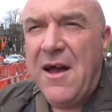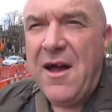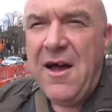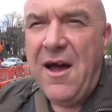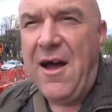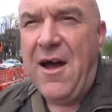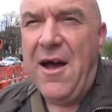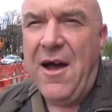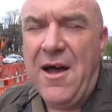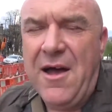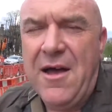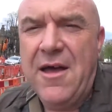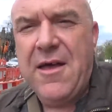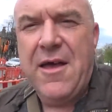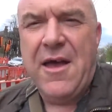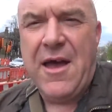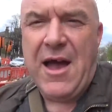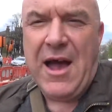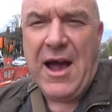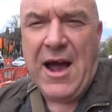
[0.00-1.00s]

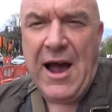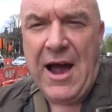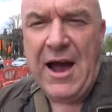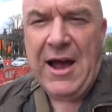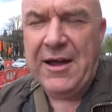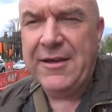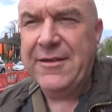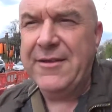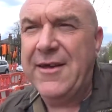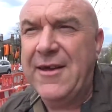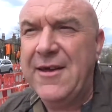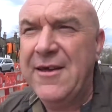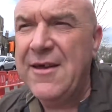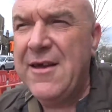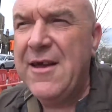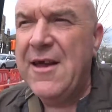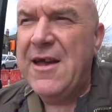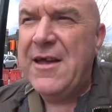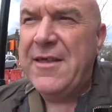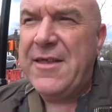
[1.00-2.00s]
And
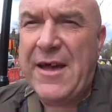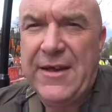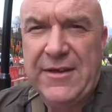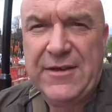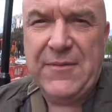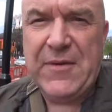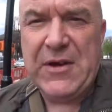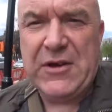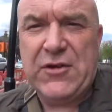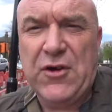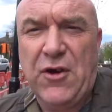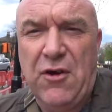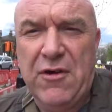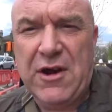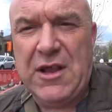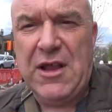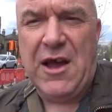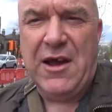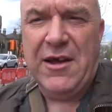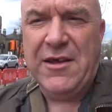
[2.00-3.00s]
that's the Victoria
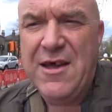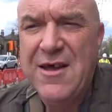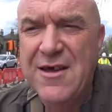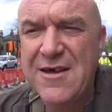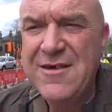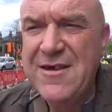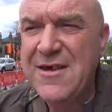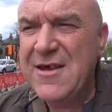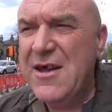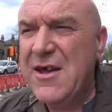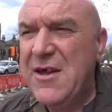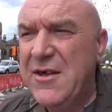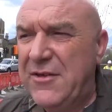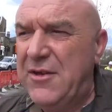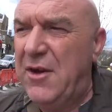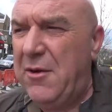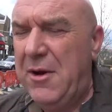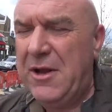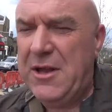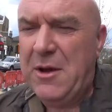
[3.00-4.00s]
line.
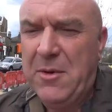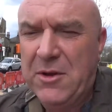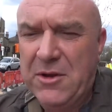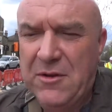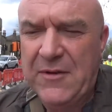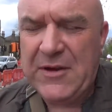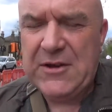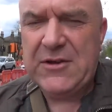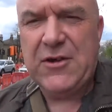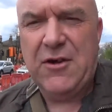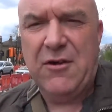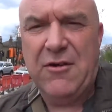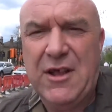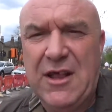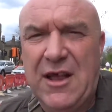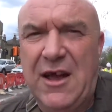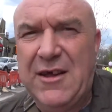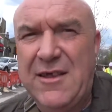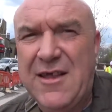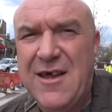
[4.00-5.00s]
So when I'm on the Victoria
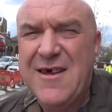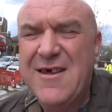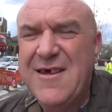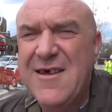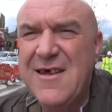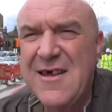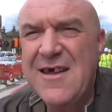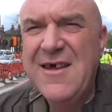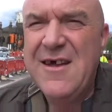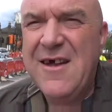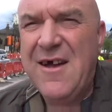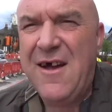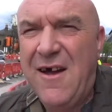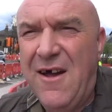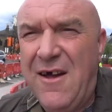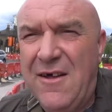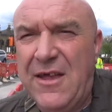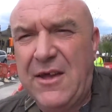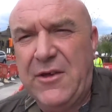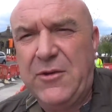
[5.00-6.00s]
line,
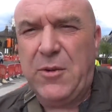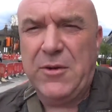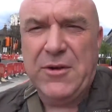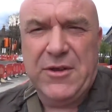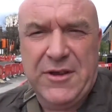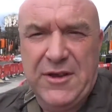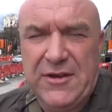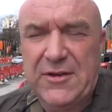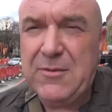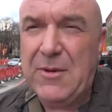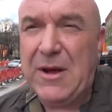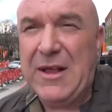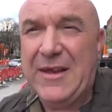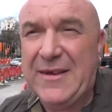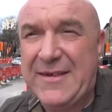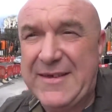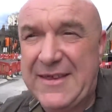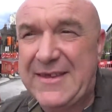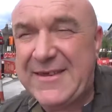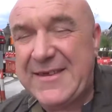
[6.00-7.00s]
that's one of the, well,
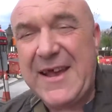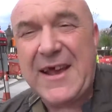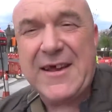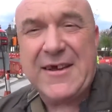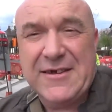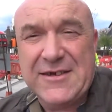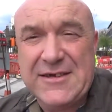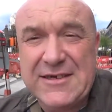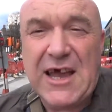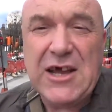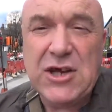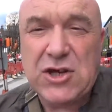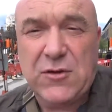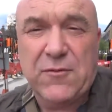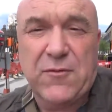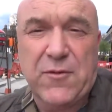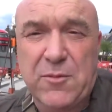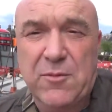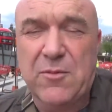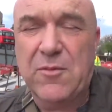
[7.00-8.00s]
it's the second station
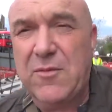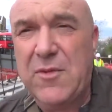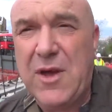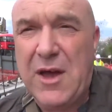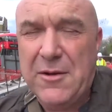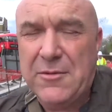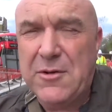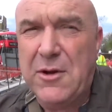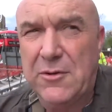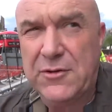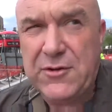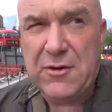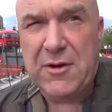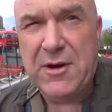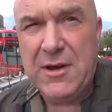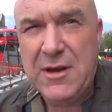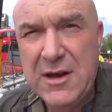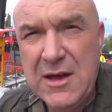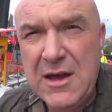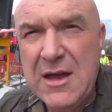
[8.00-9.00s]
from,
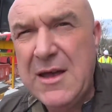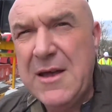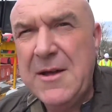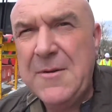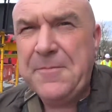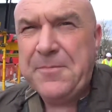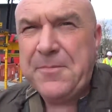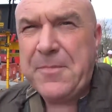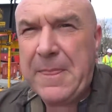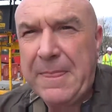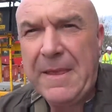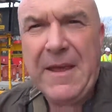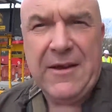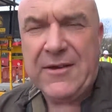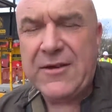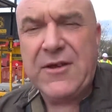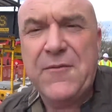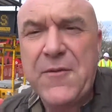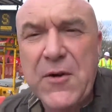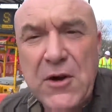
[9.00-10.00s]
it's
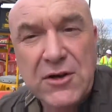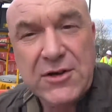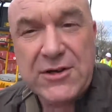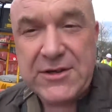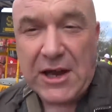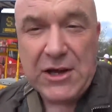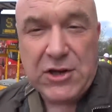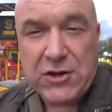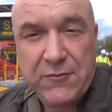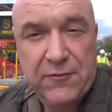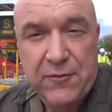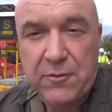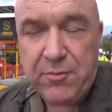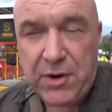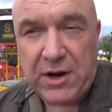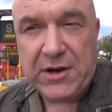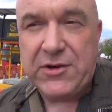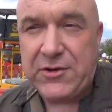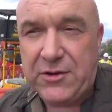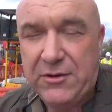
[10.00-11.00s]
the first station from
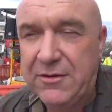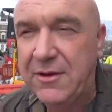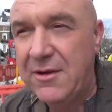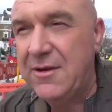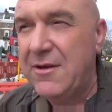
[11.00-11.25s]
Brixton.